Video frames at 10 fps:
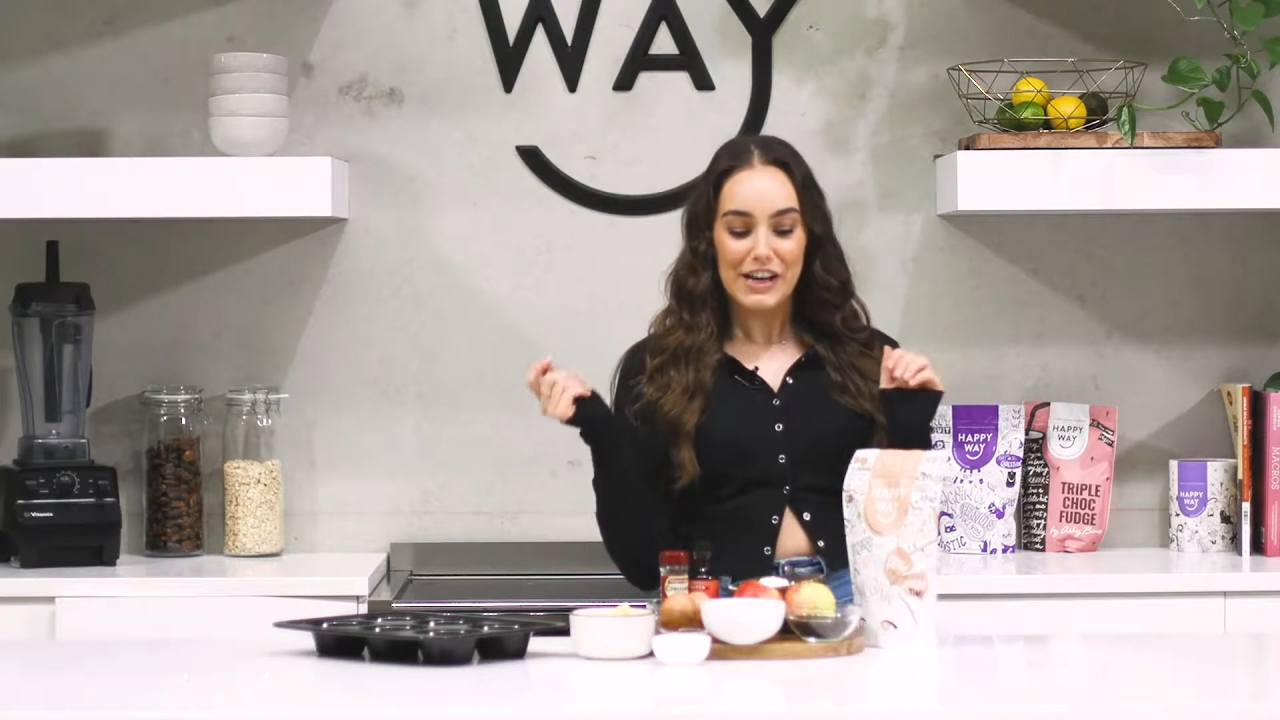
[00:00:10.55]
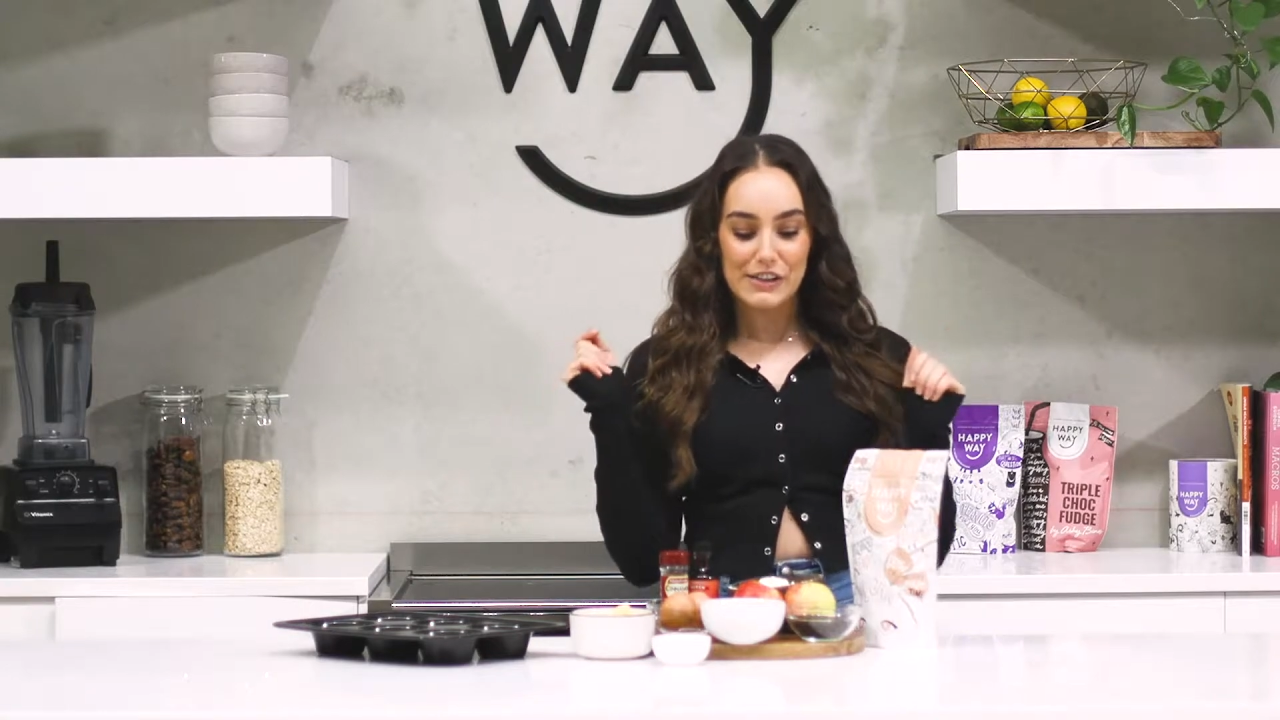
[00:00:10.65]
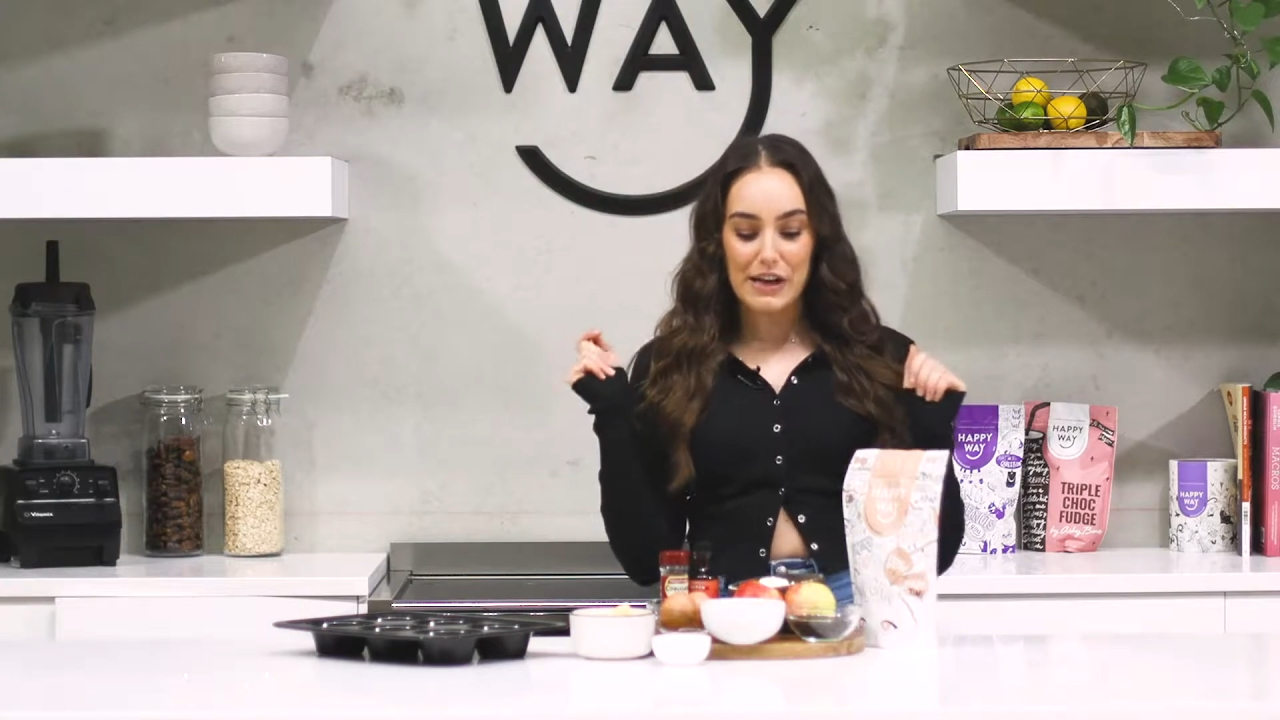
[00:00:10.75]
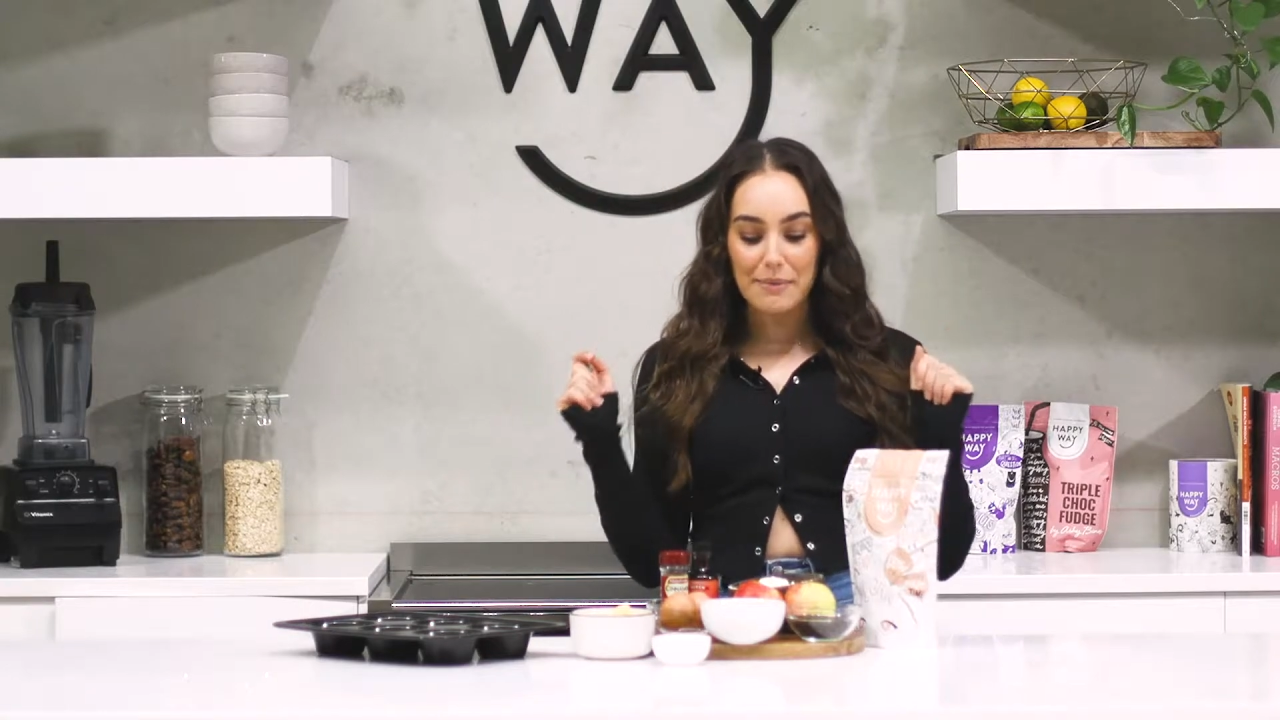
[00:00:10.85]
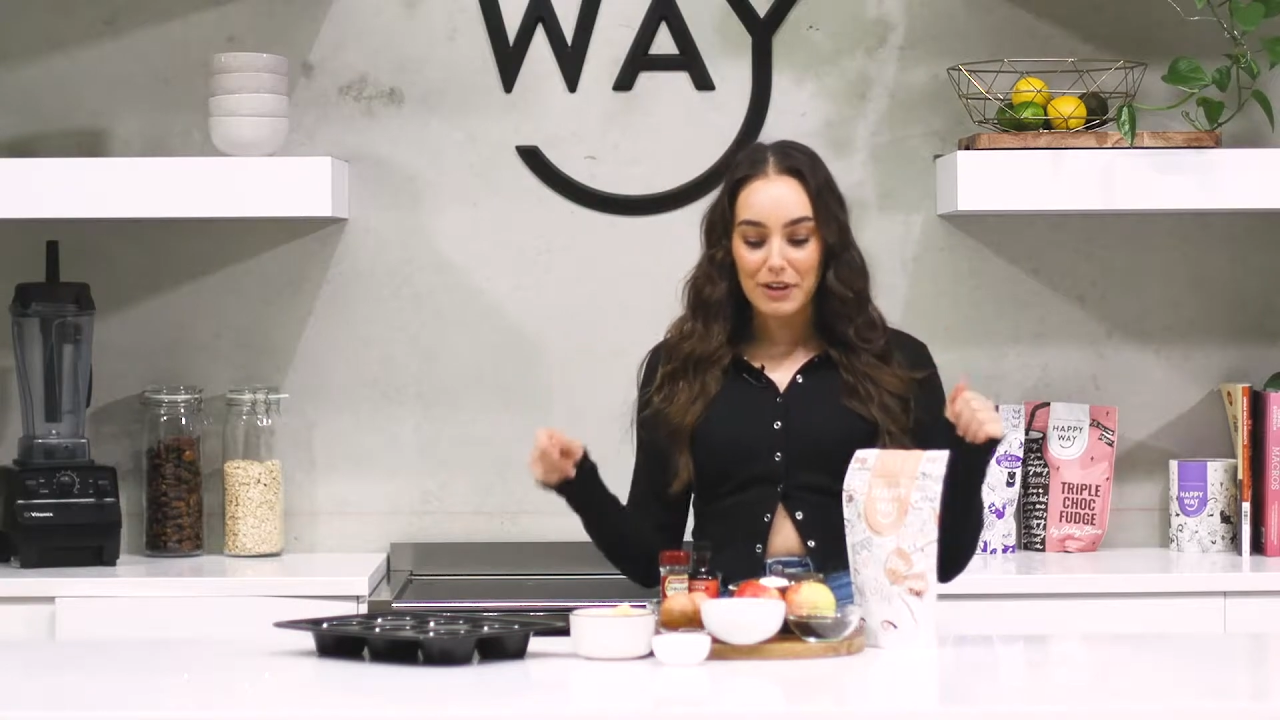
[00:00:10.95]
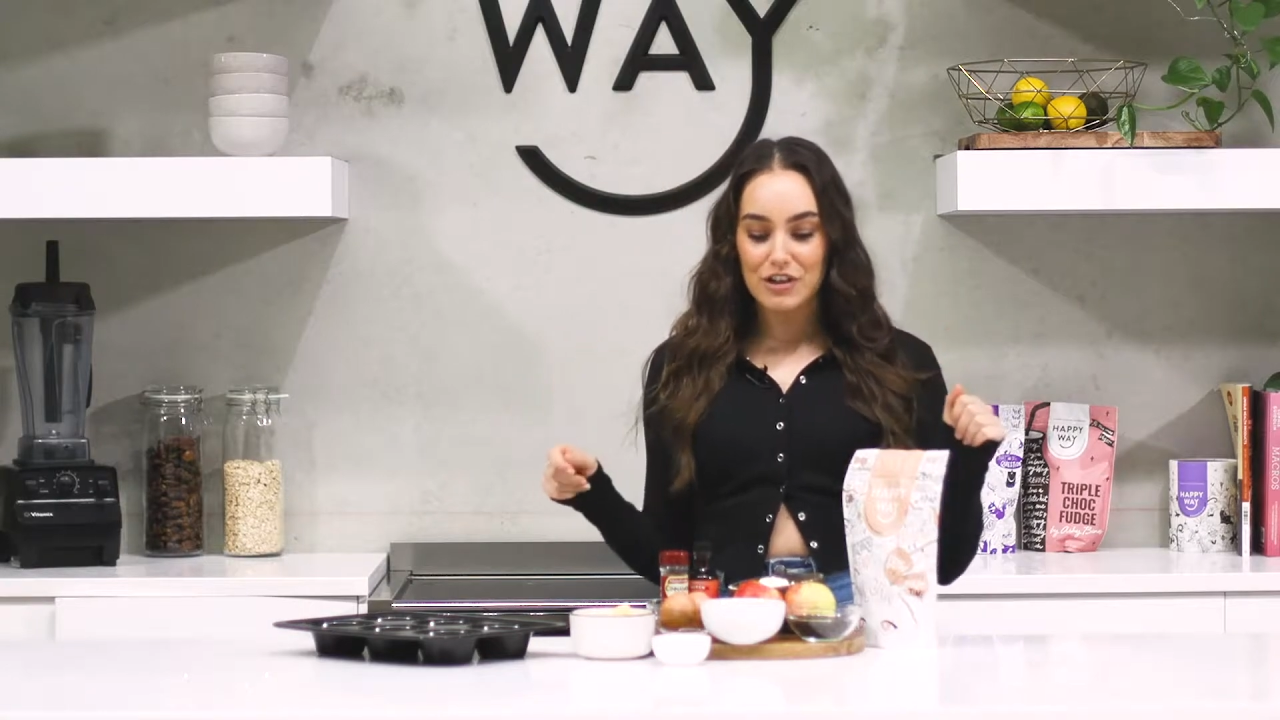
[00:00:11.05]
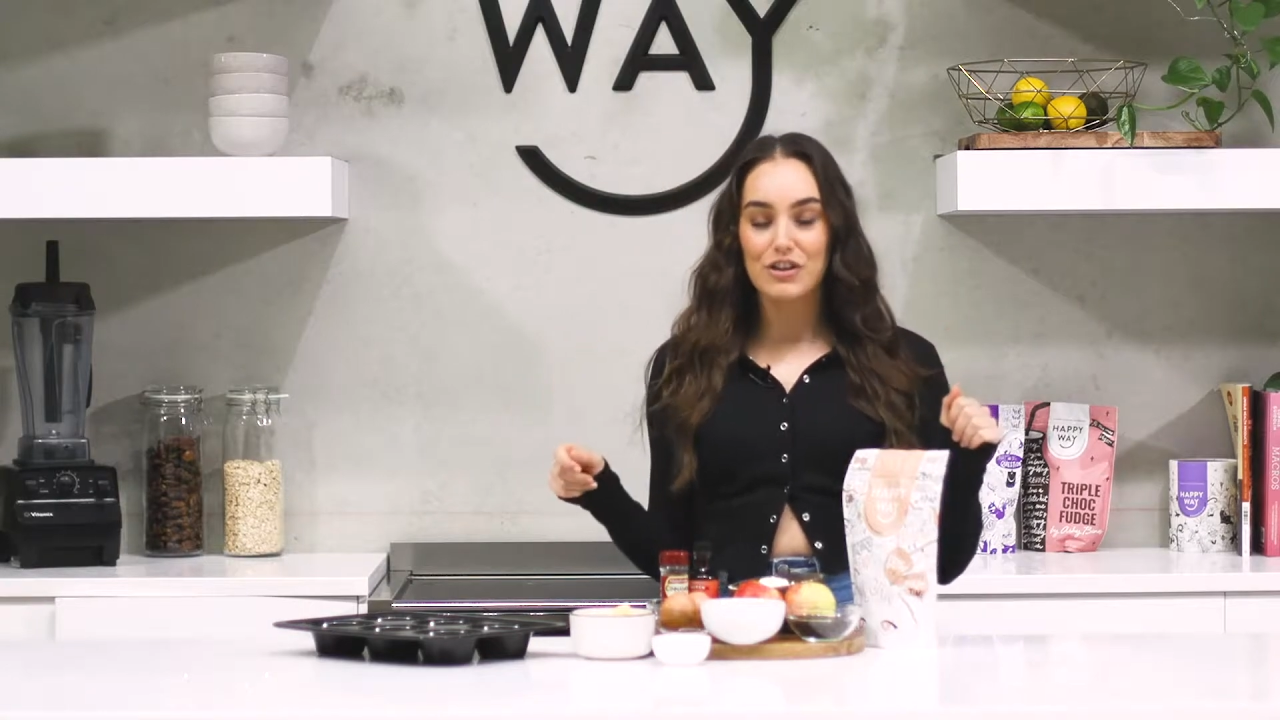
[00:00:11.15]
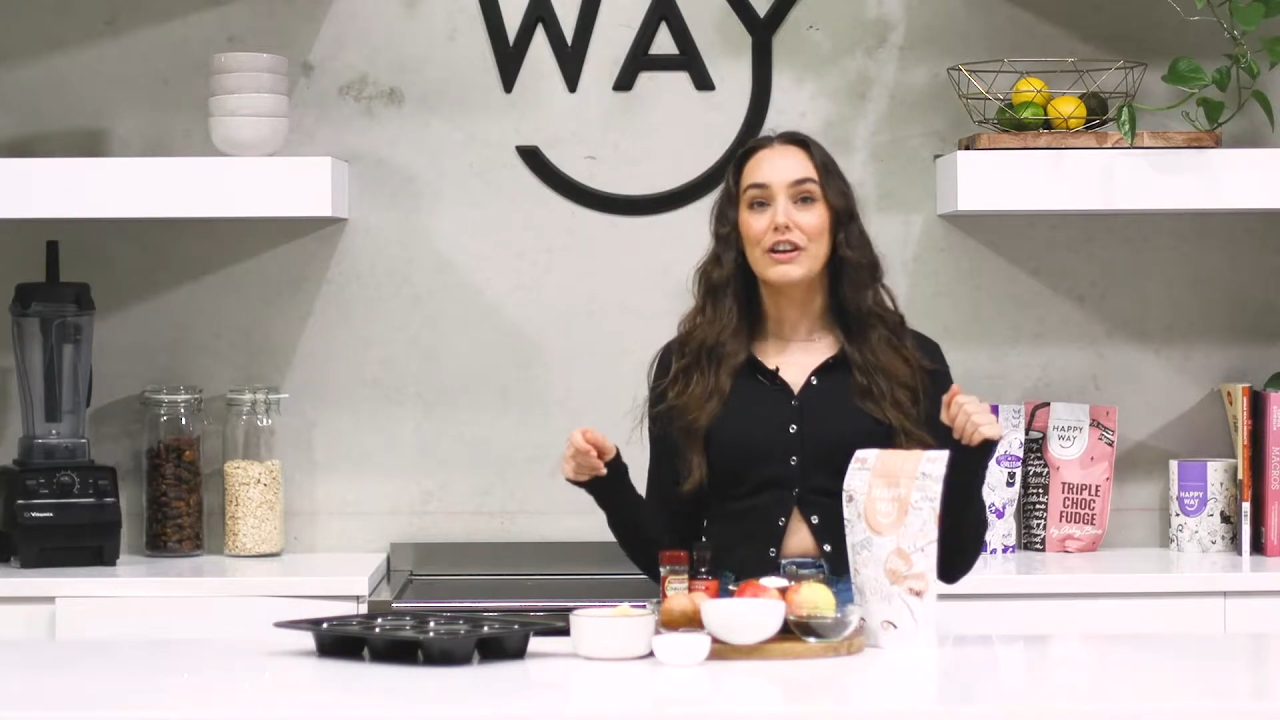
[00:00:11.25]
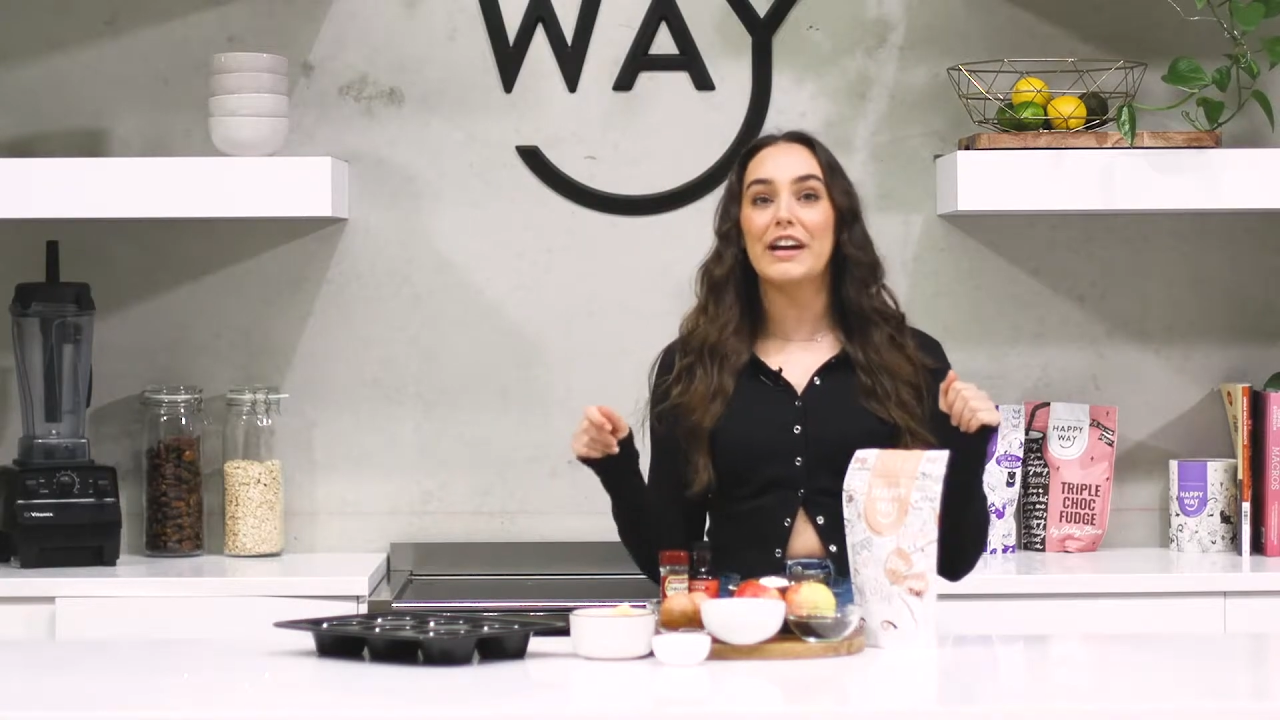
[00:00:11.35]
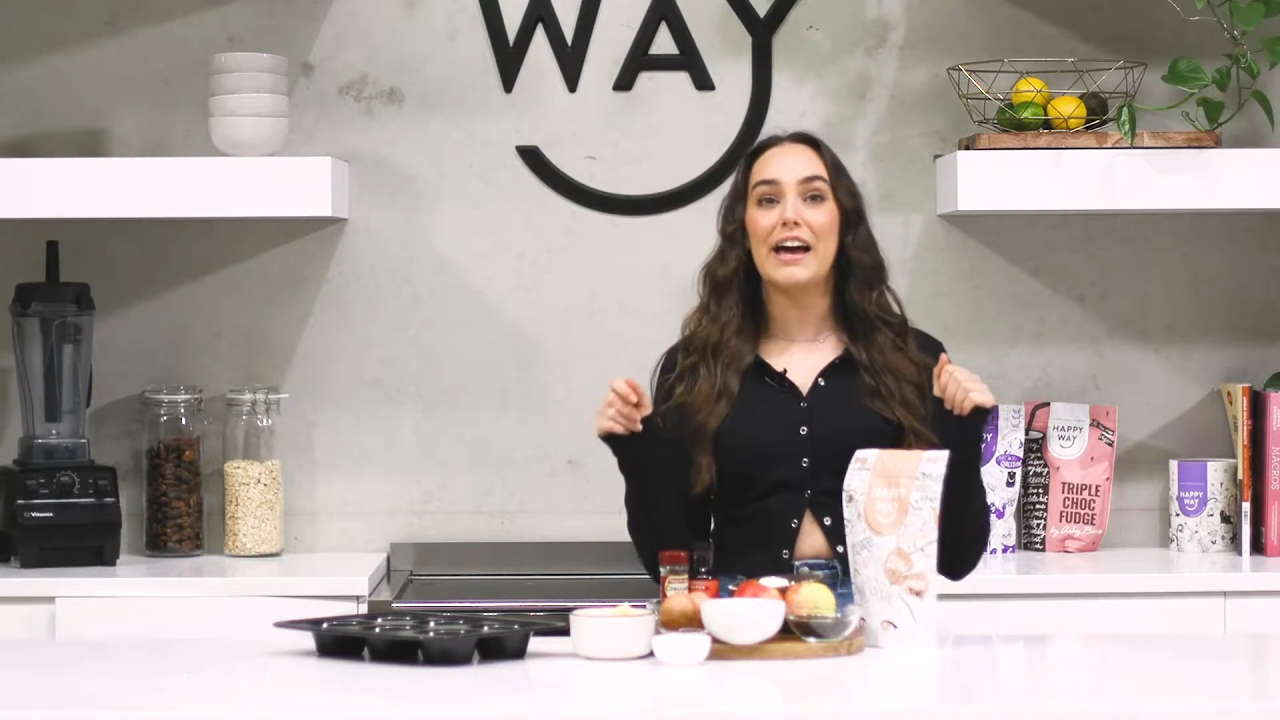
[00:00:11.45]
So I'm gonna
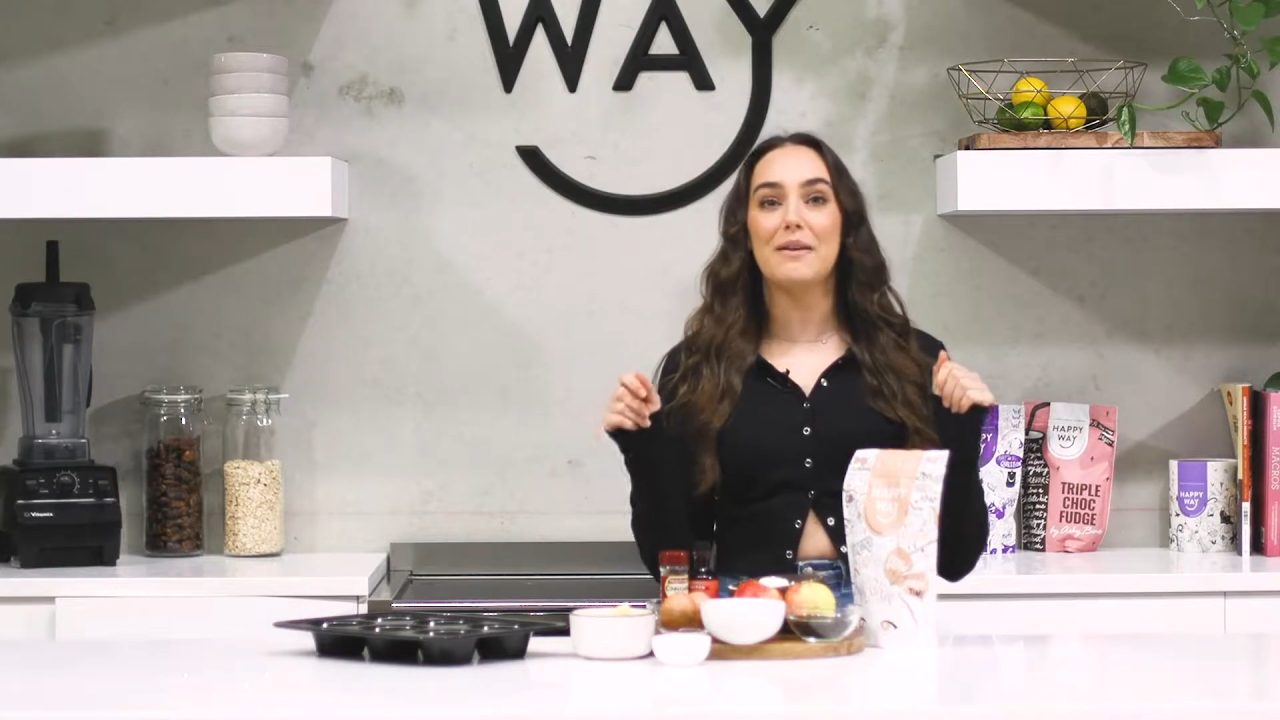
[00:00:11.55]
show you how